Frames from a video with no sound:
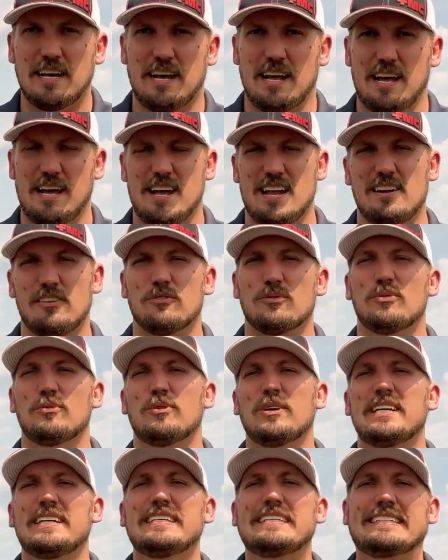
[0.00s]
and
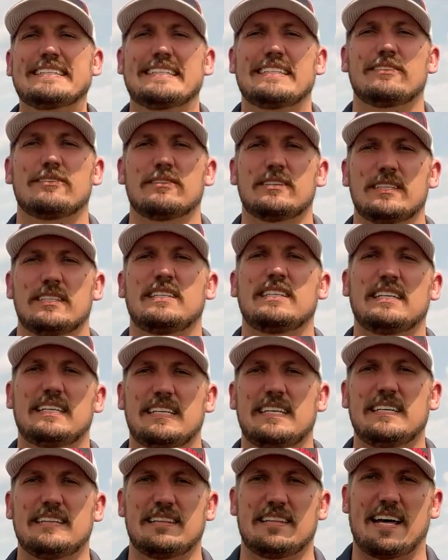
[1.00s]
really, really
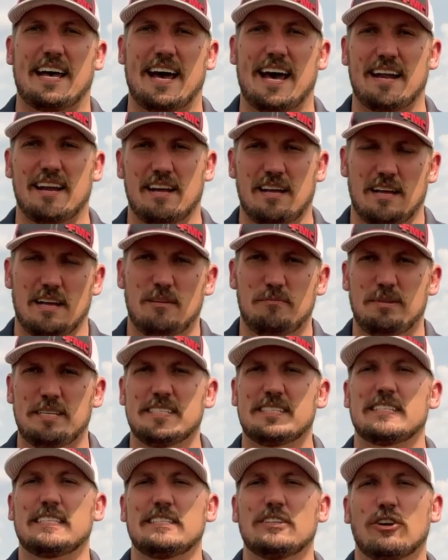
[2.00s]
get that
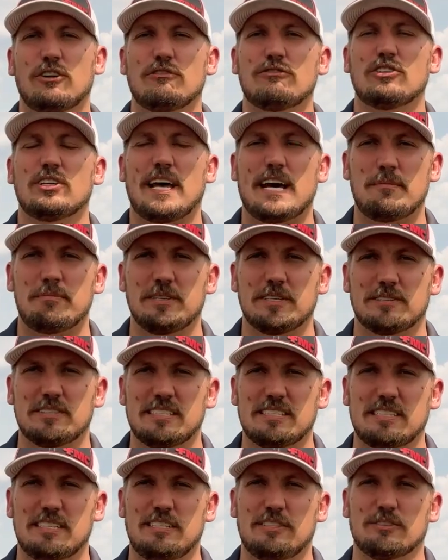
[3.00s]
basically overlapping
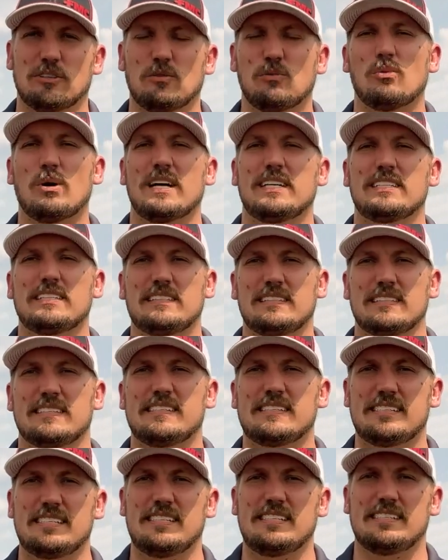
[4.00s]
residual well into the
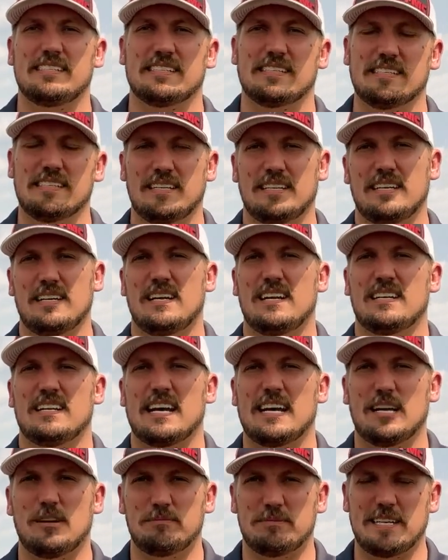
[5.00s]
season to
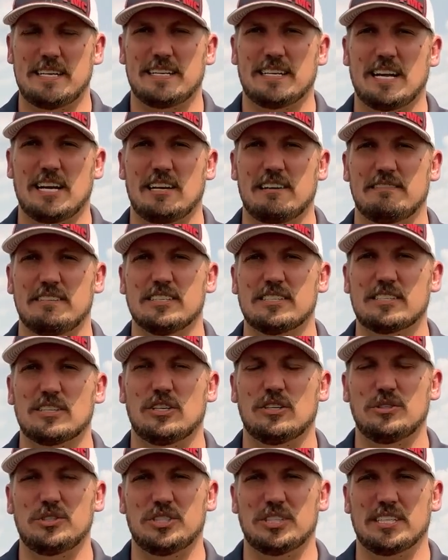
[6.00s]
help take care of this
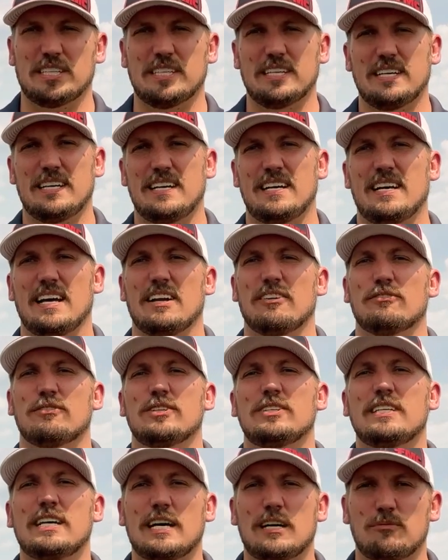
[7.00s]
kochia and
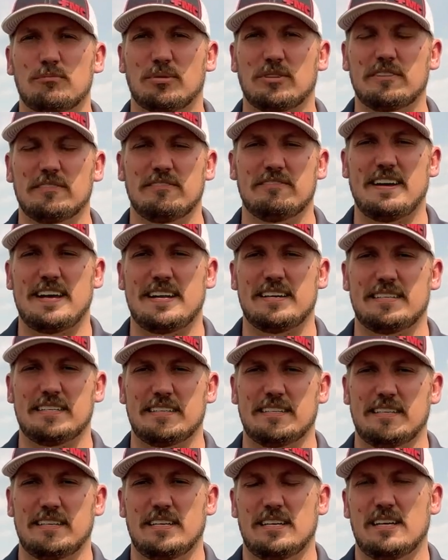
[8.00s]
really help prevent
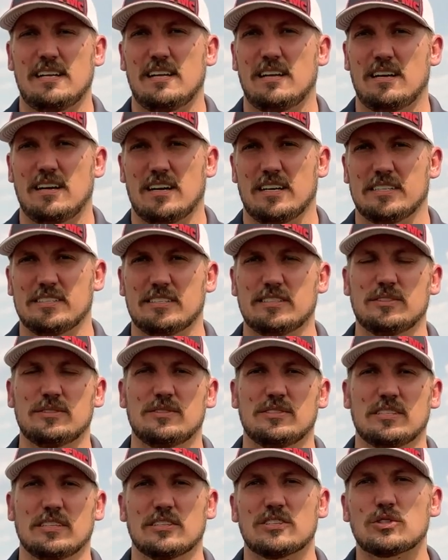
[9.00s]
us
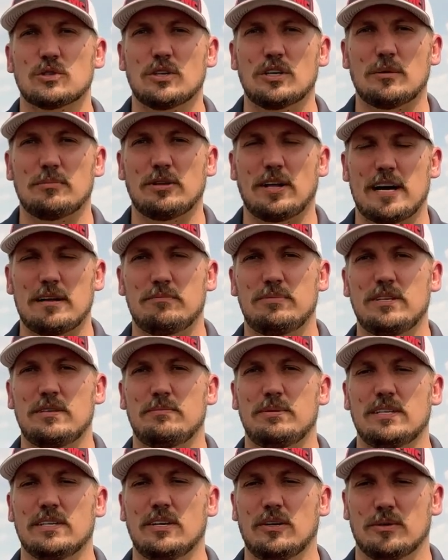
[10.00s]
losing the soil applied P
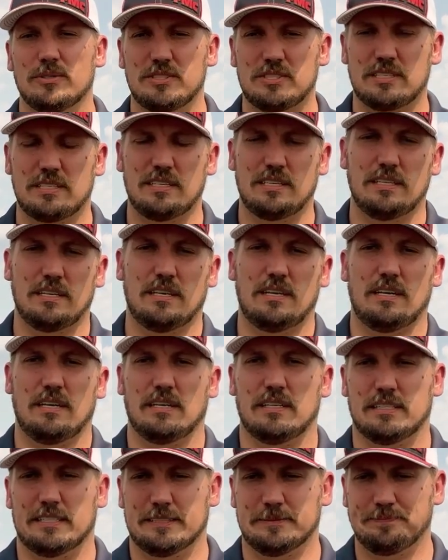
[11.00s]
P Os.
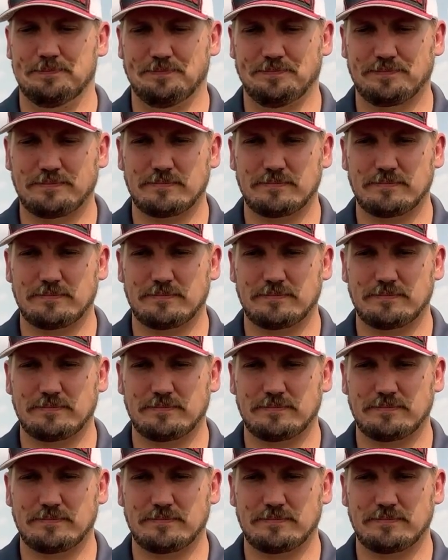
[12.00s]
Um,